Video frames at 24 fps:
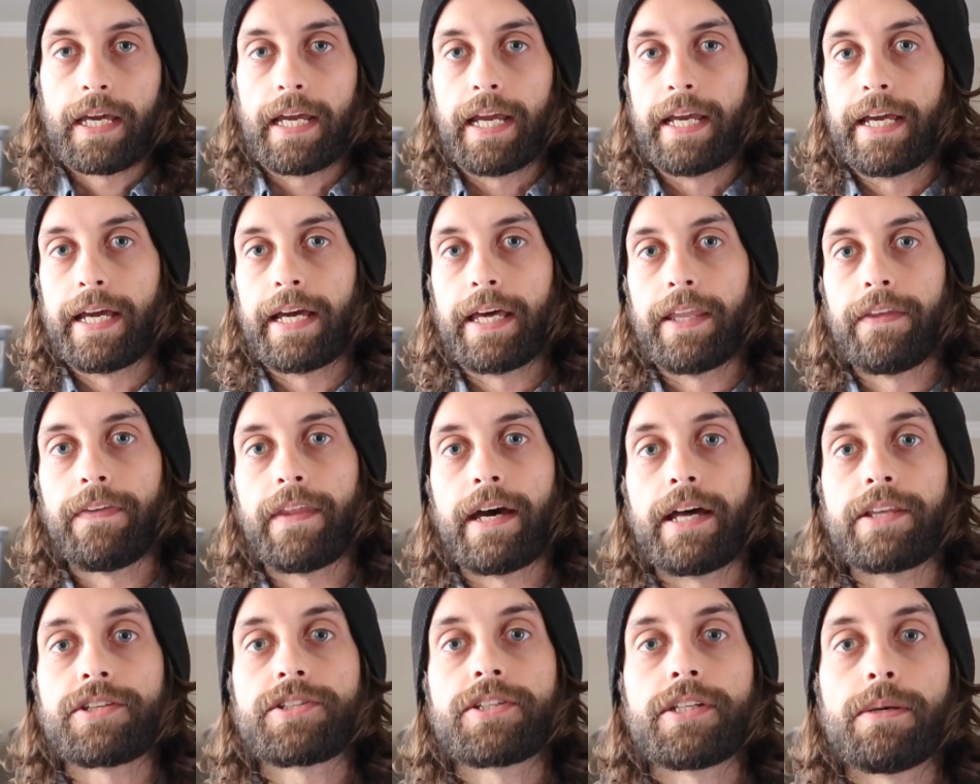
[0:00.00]
And
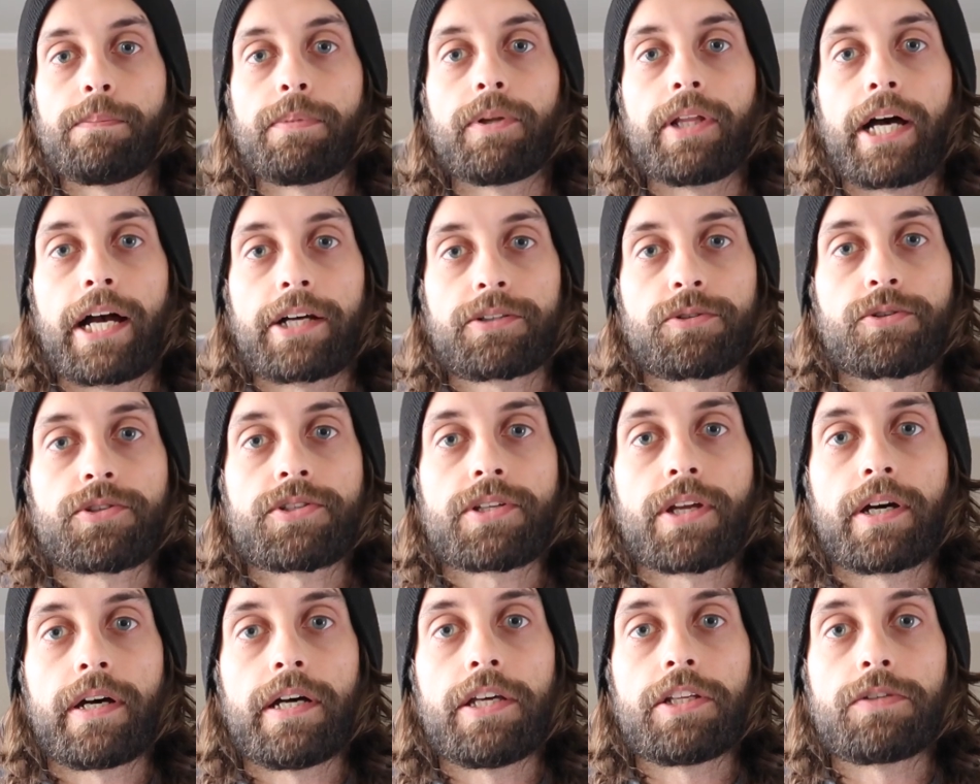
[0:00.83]
that simple
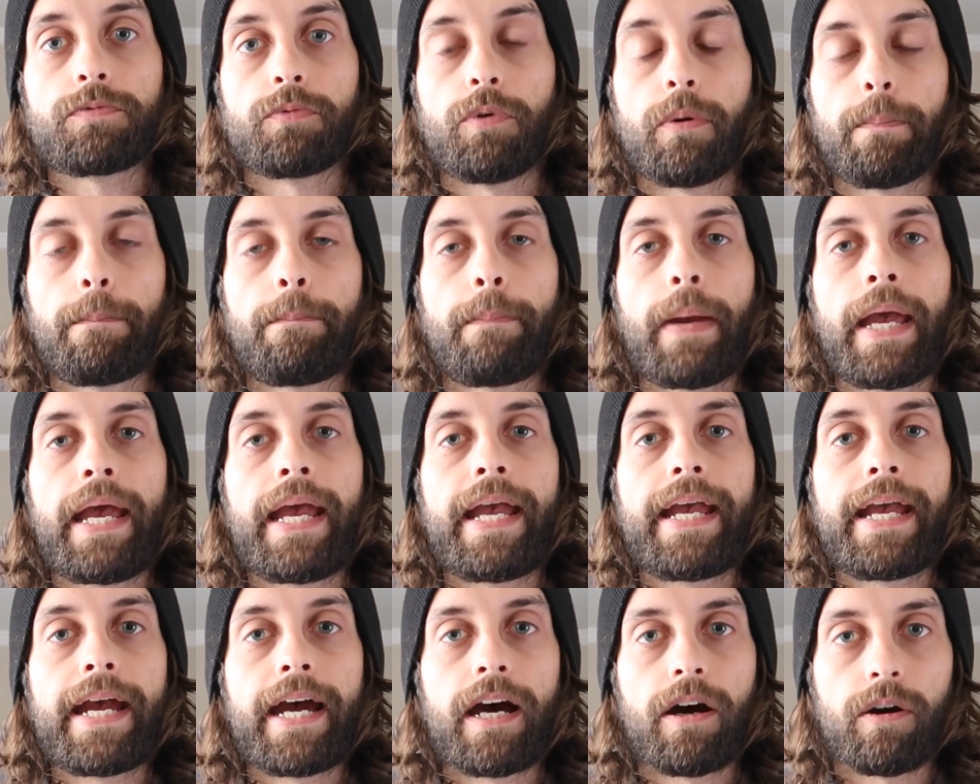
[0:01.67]
exercise will
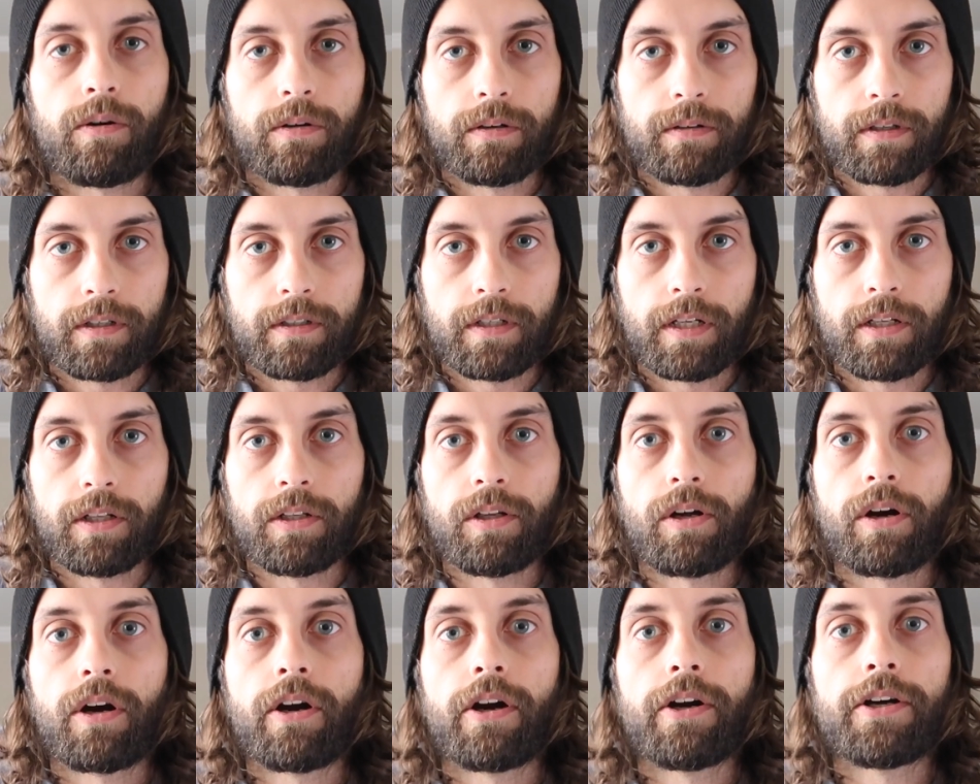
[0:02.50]
pay out a
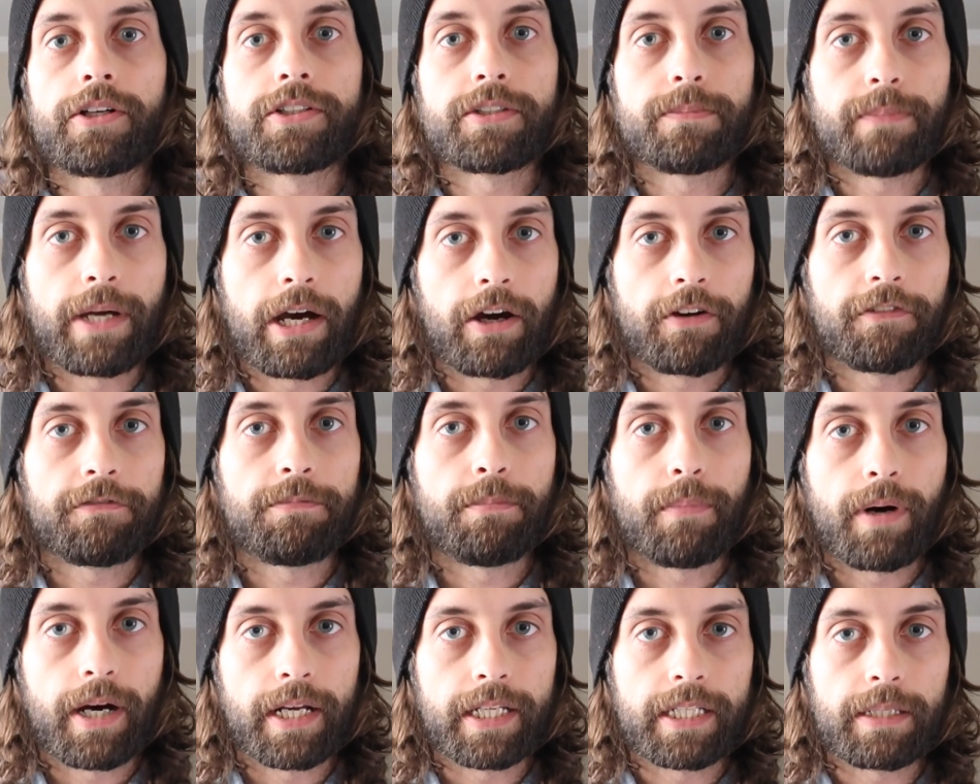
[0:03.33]
large amount of
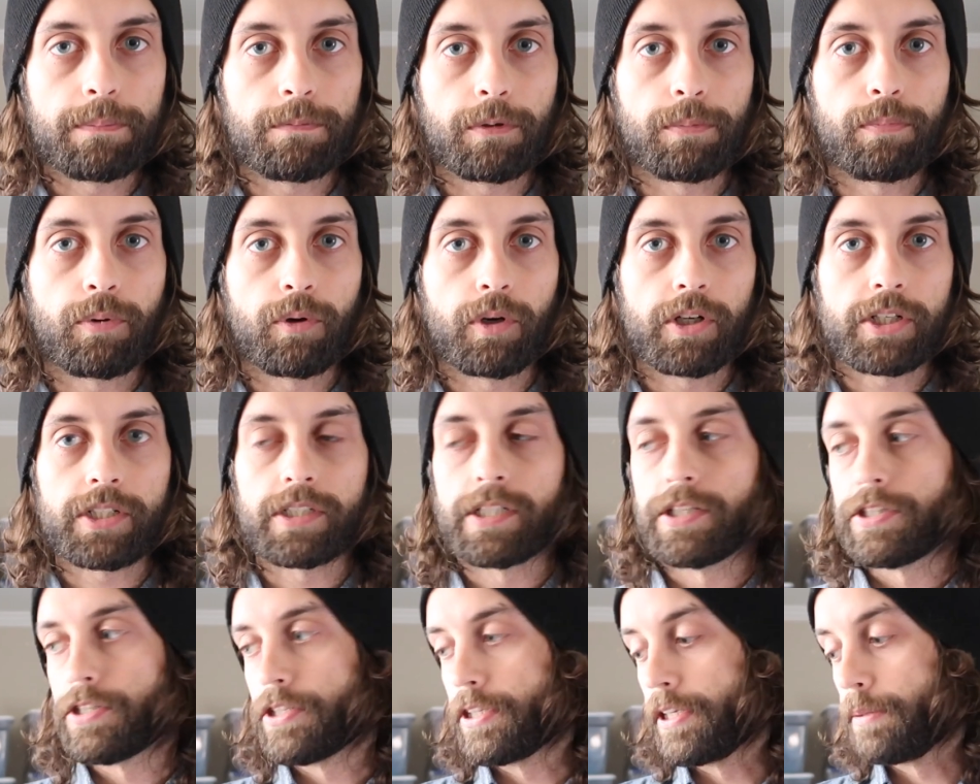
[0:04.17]
money
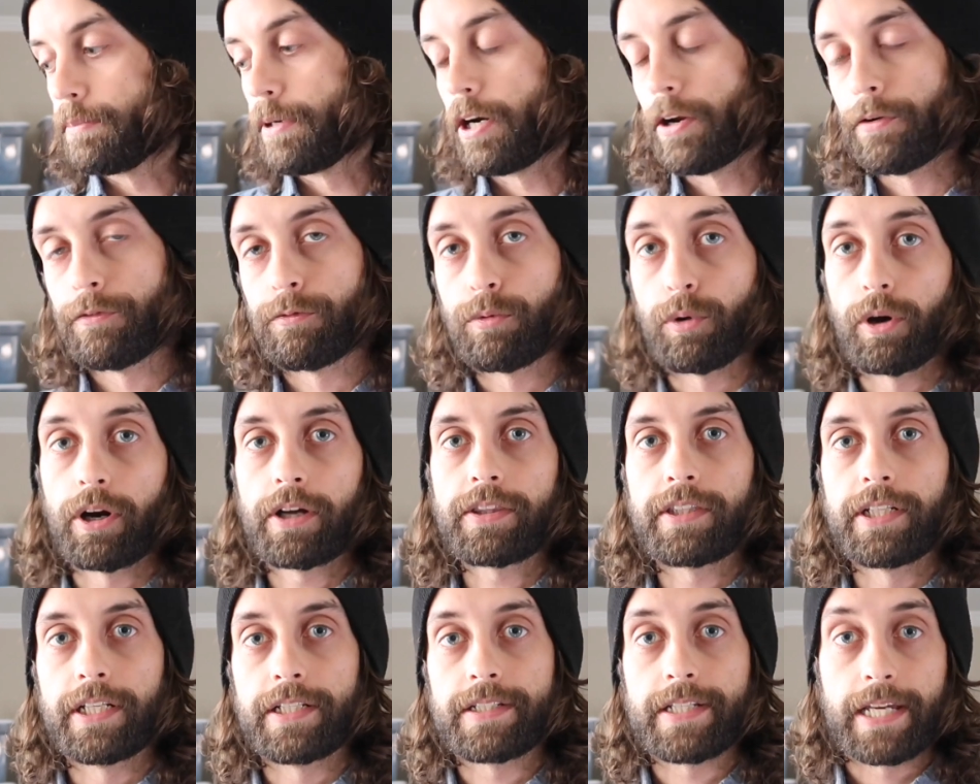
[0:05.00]
proportionate to the amount of
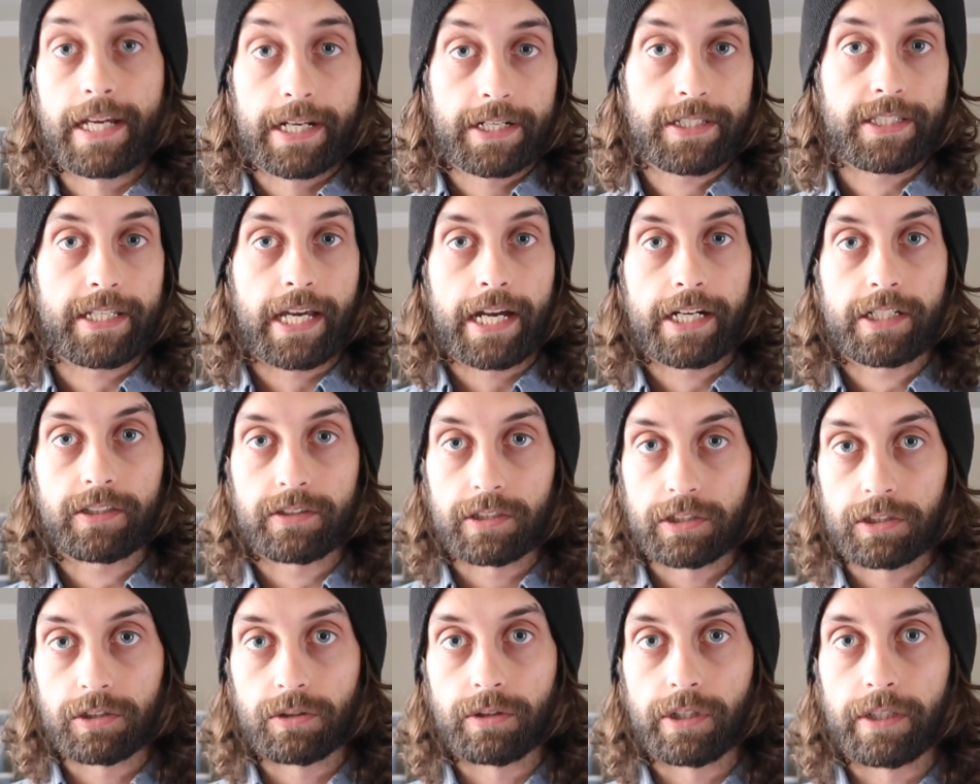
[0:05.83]
work that it takes to
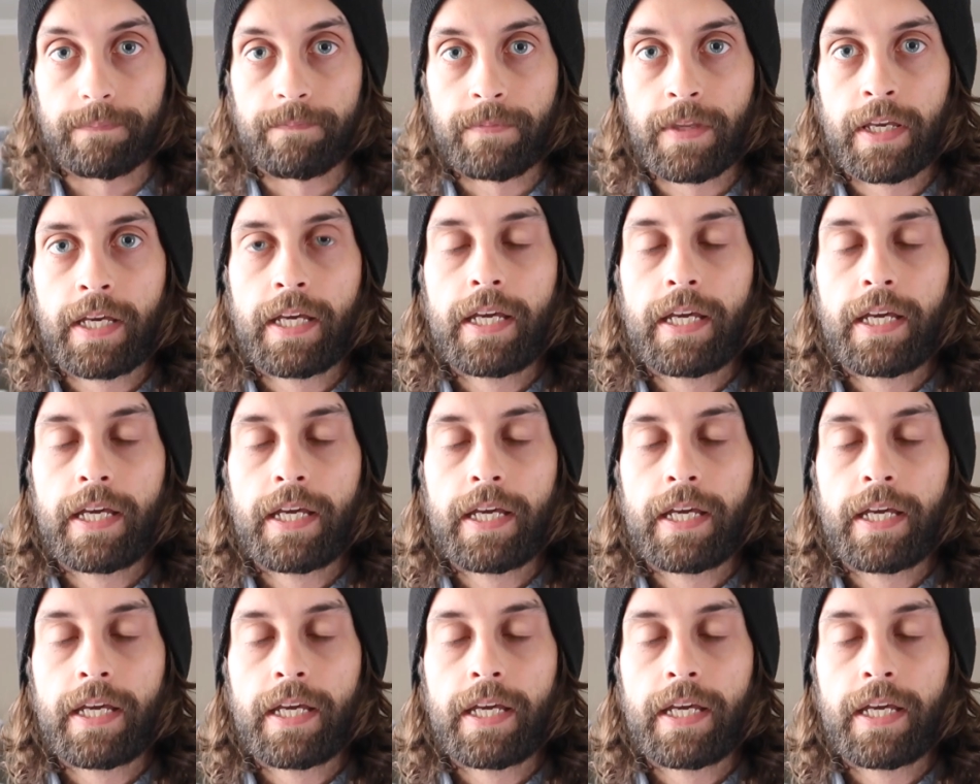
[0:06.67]
actually do it.